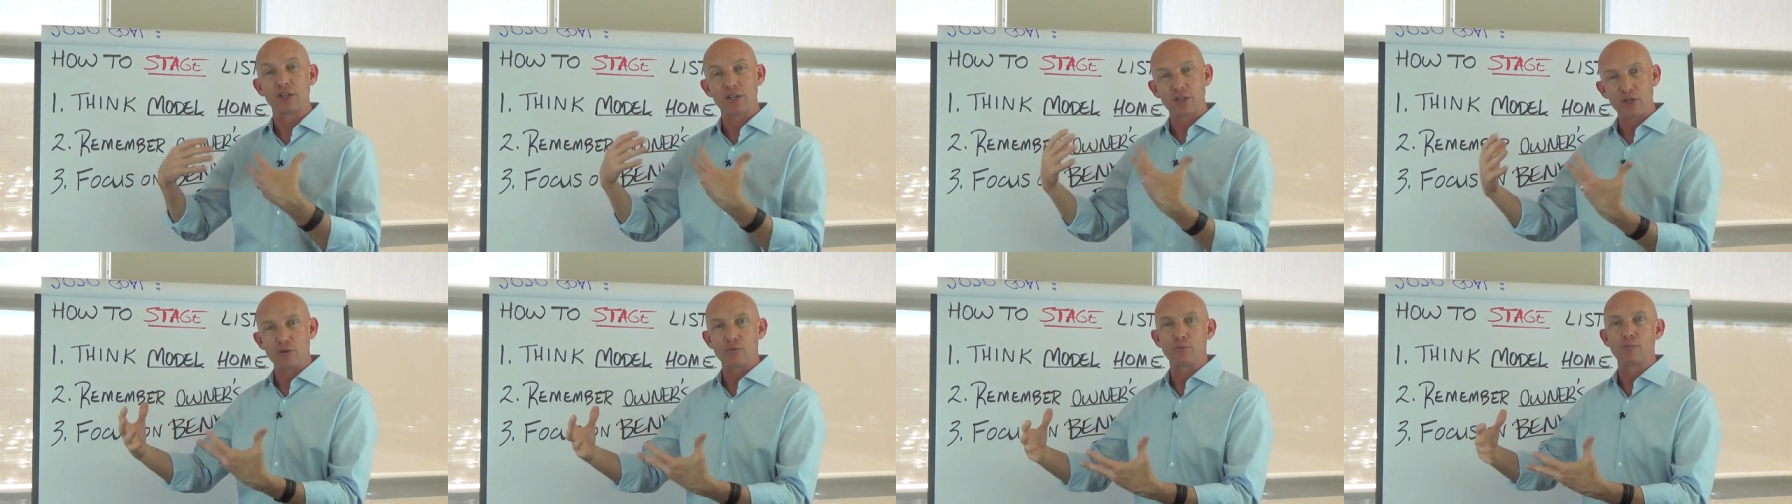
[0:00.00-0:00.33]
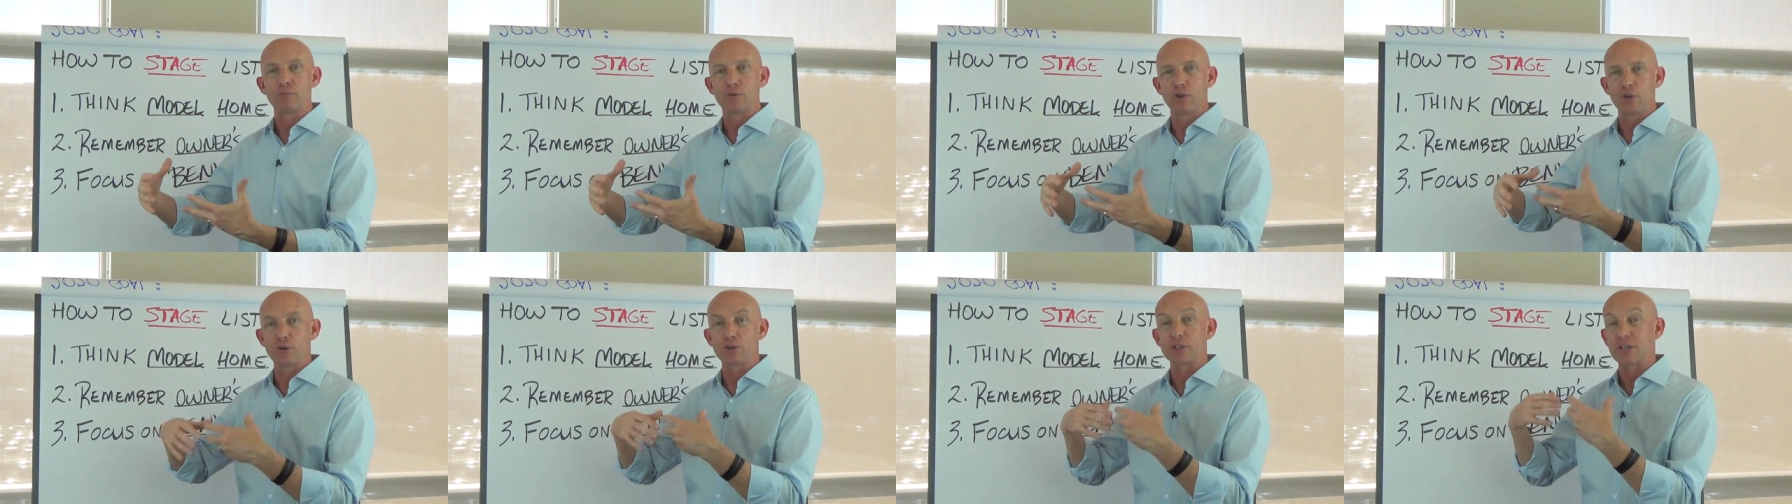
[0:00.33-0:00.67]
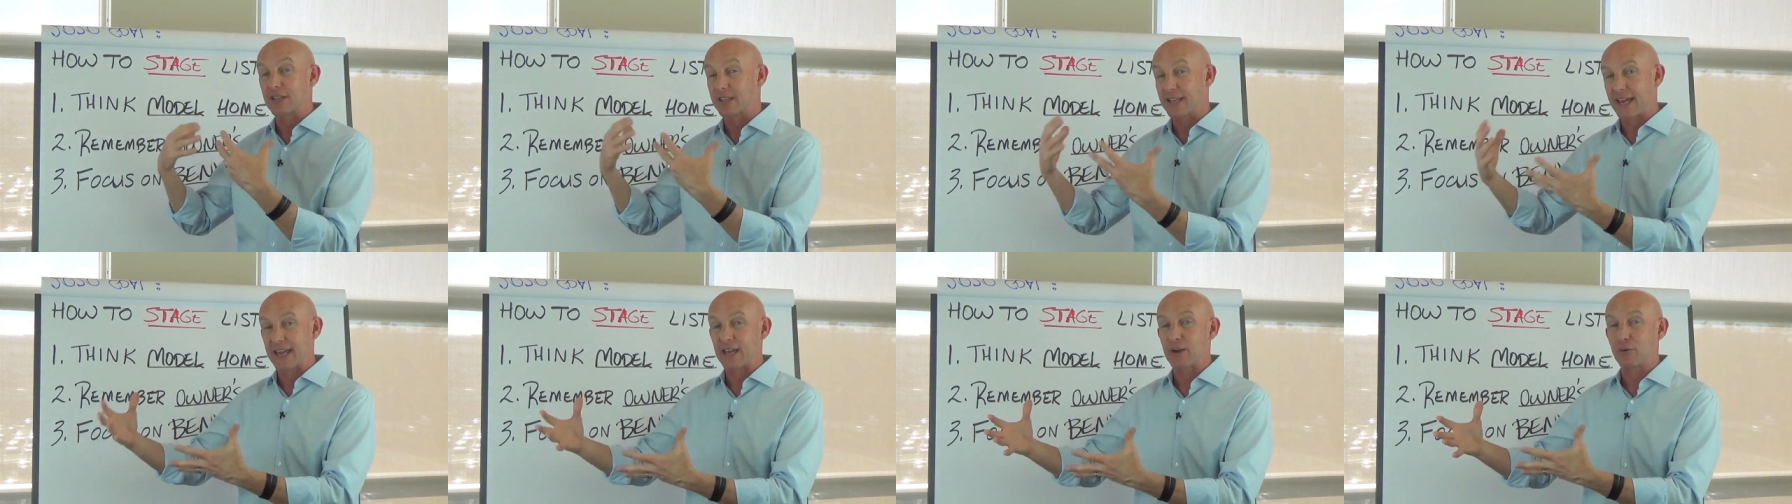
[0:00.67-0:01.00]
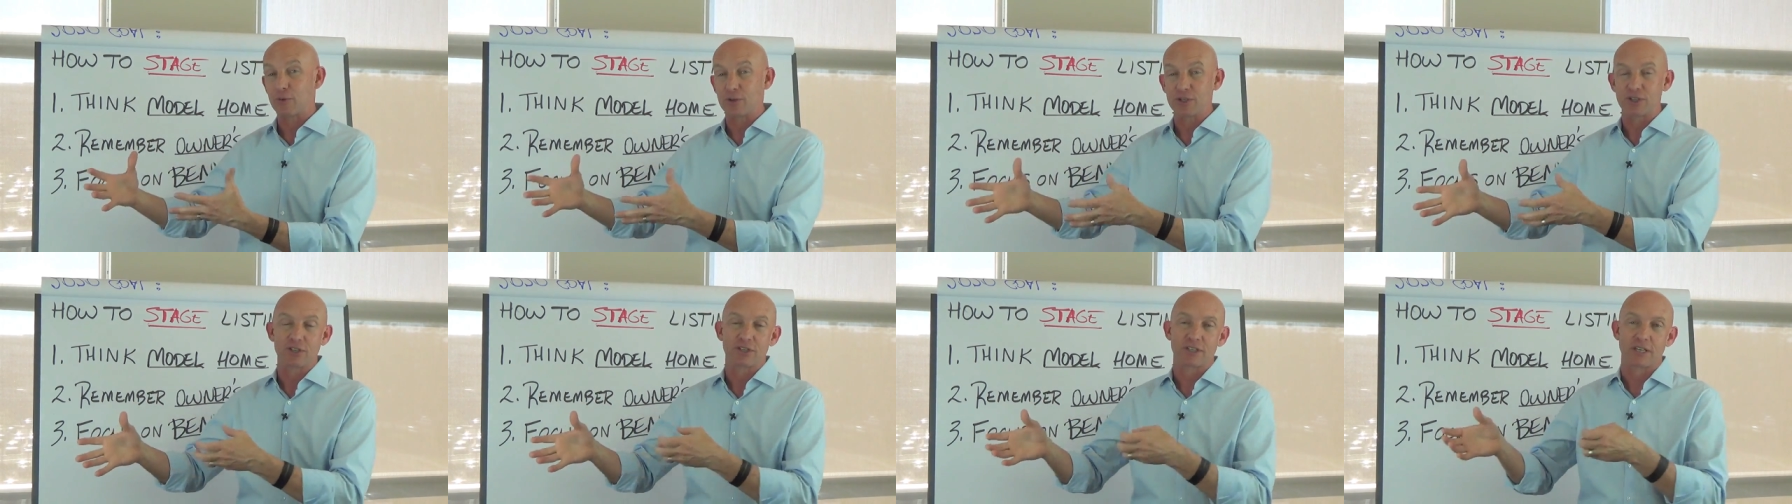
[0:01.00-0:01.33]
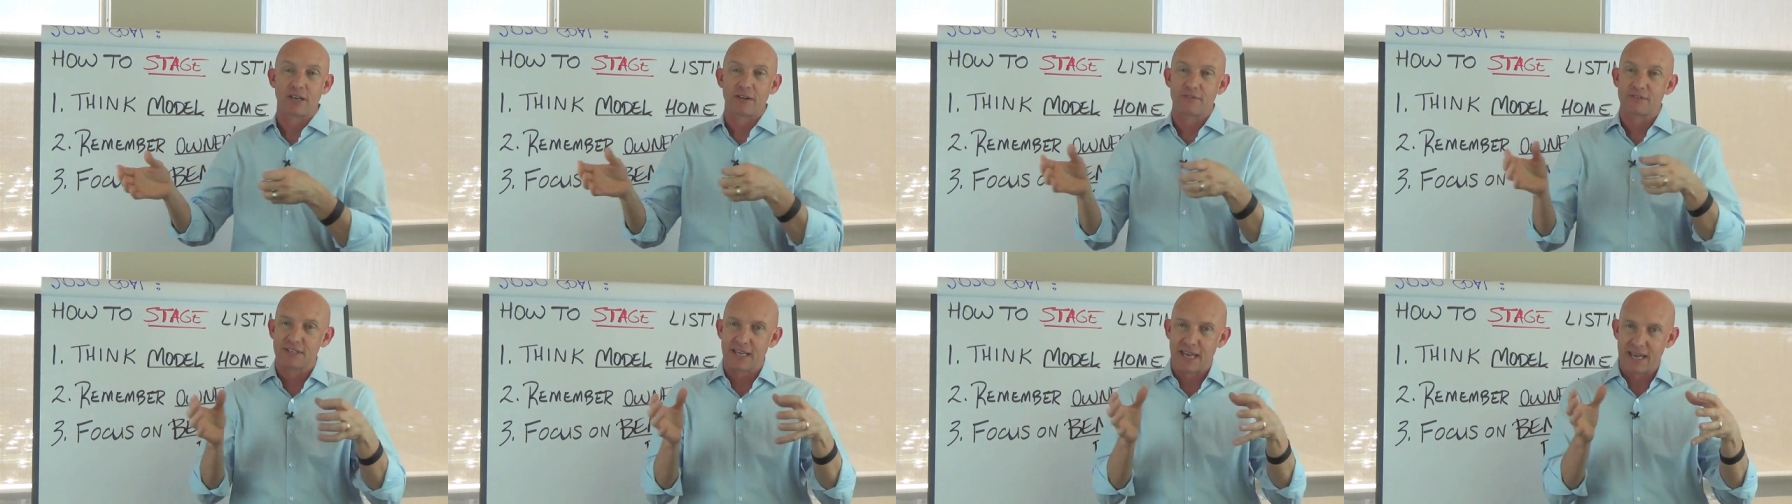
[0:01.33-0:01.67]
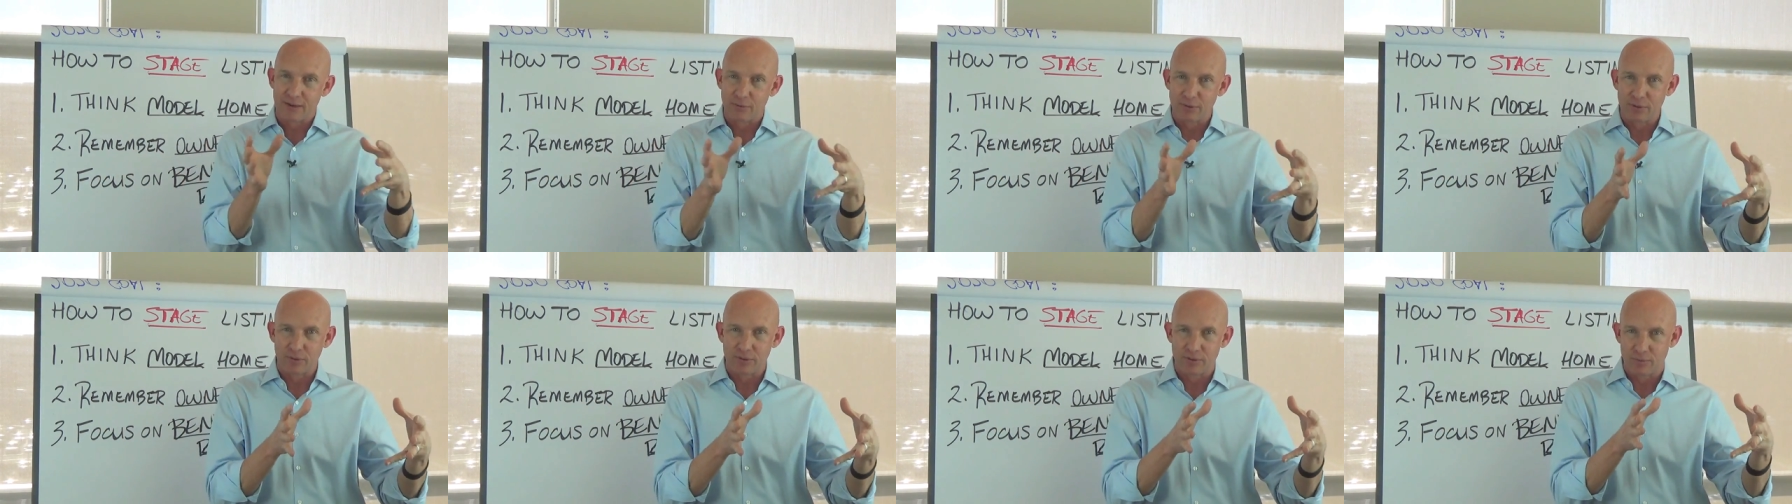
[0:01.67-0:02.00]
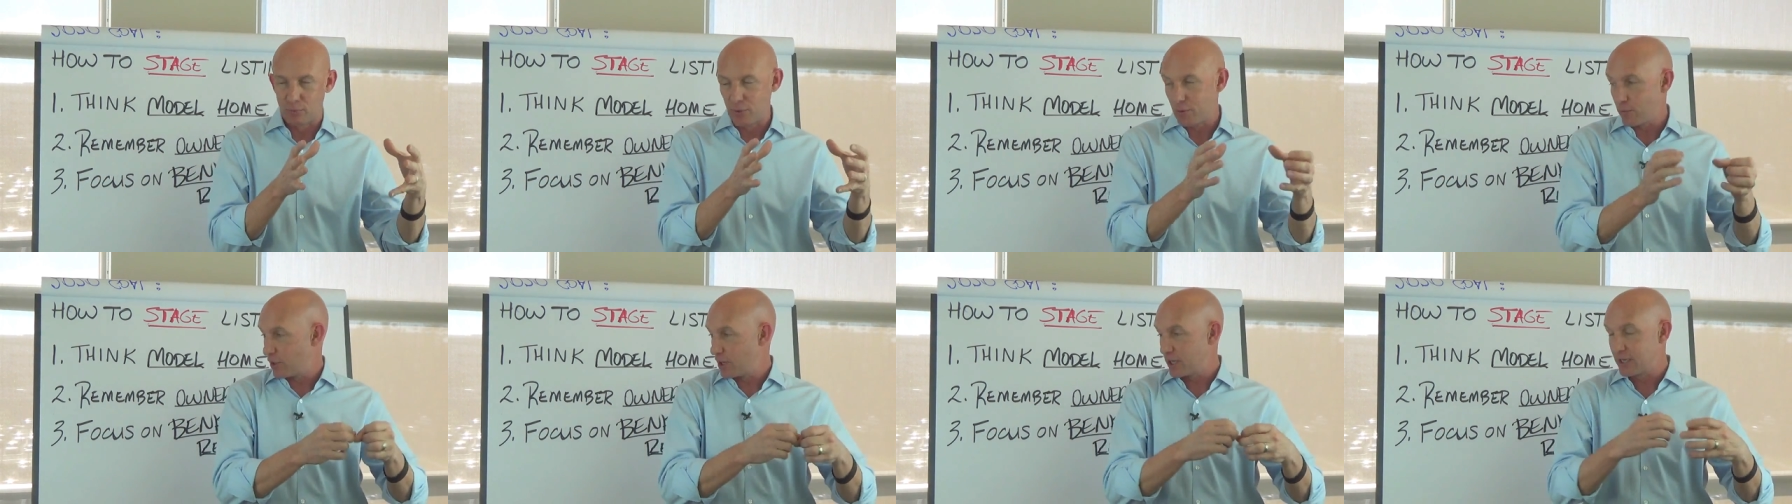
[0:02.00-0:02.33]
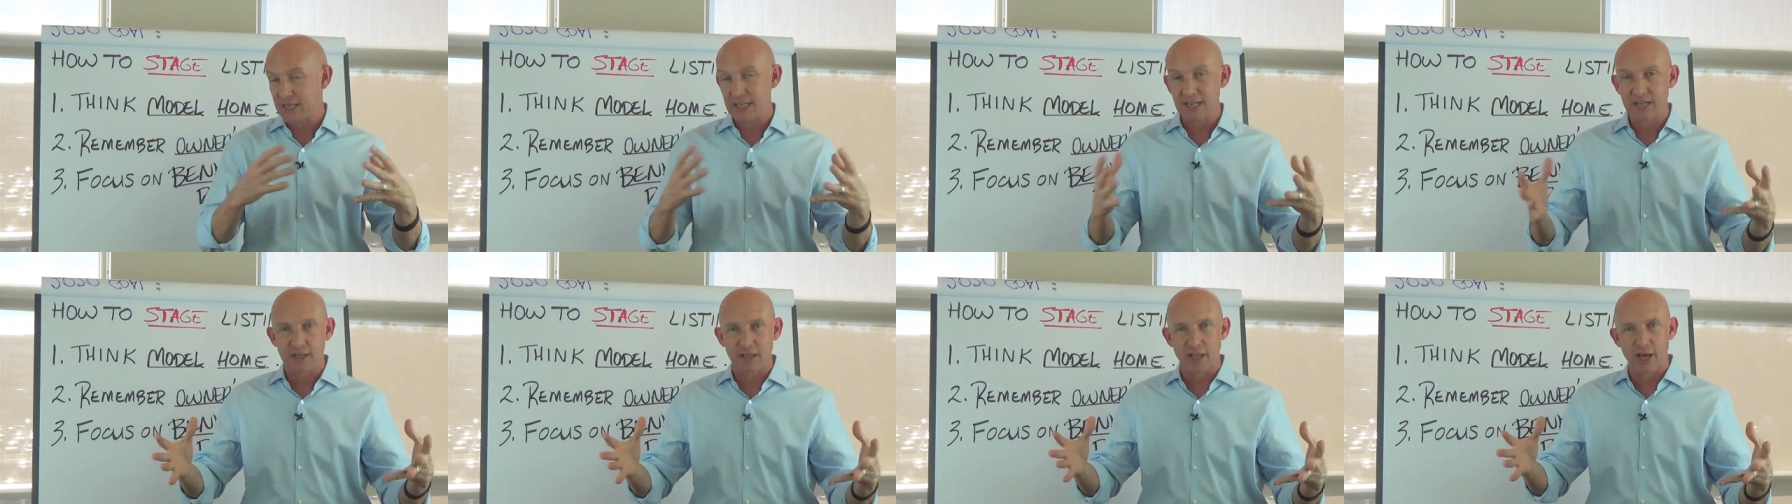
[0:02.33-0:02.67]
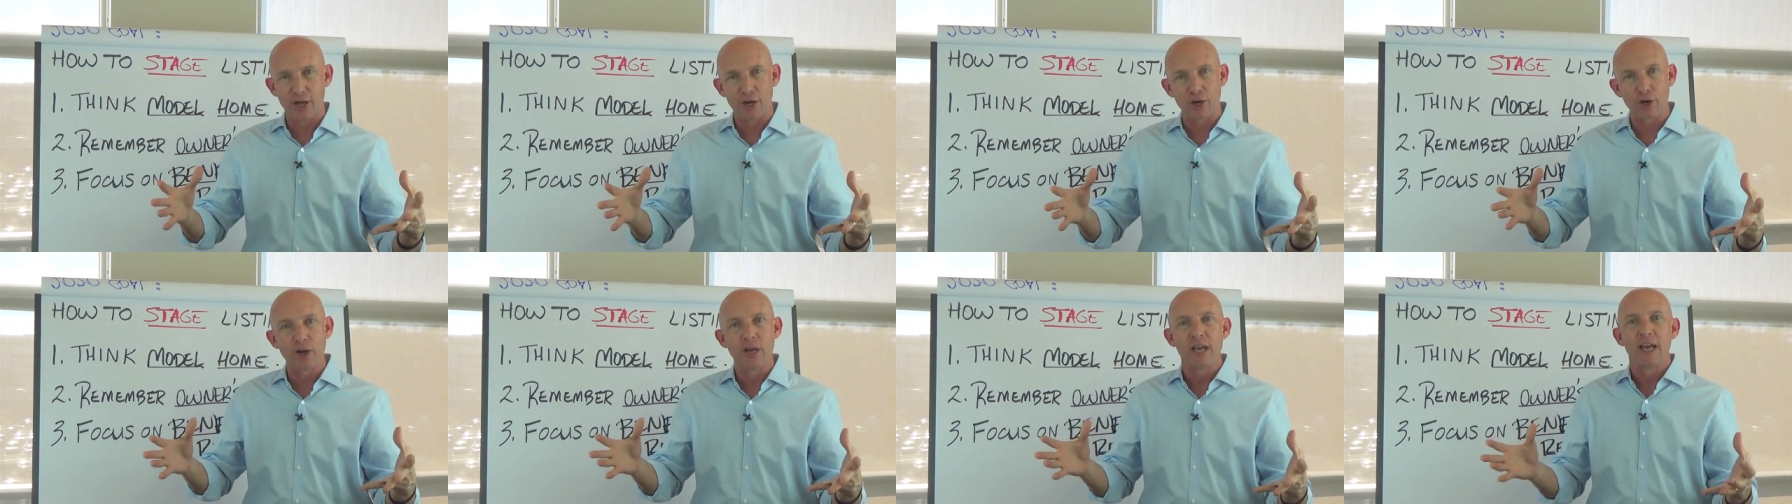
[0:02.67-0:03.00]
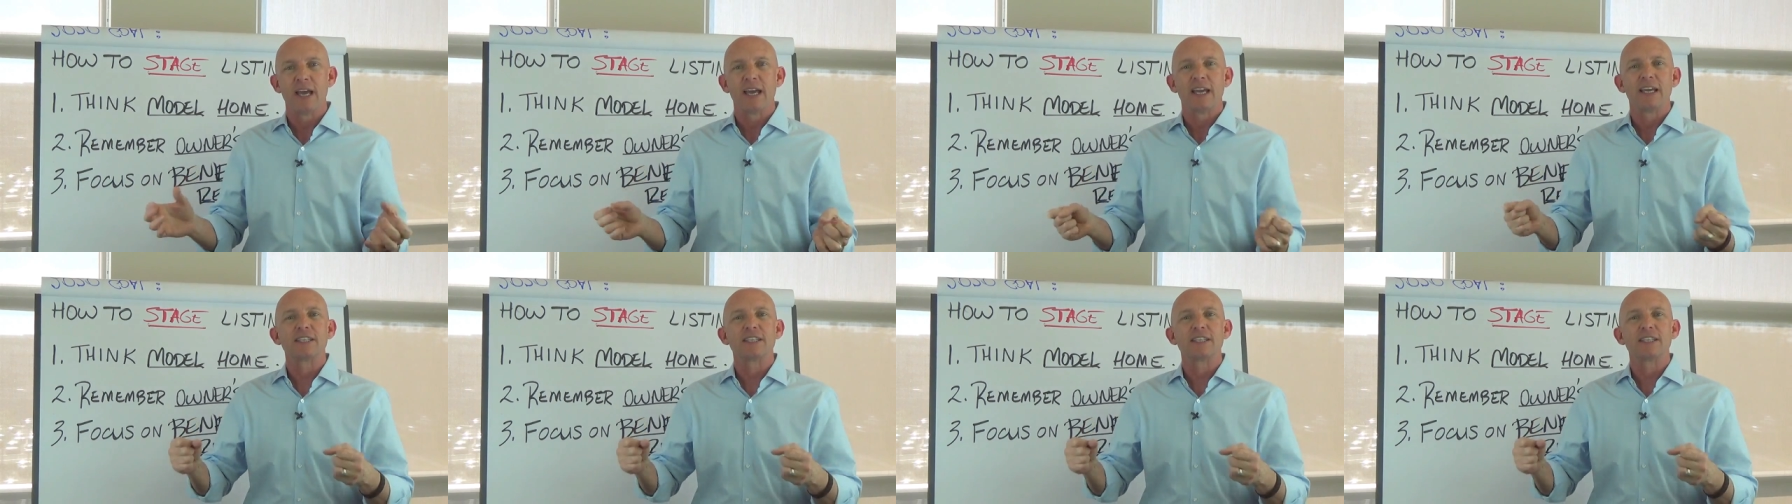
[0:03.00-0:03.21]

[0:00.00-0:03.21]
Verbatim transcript: then you use a language instead of saying we want to declutter,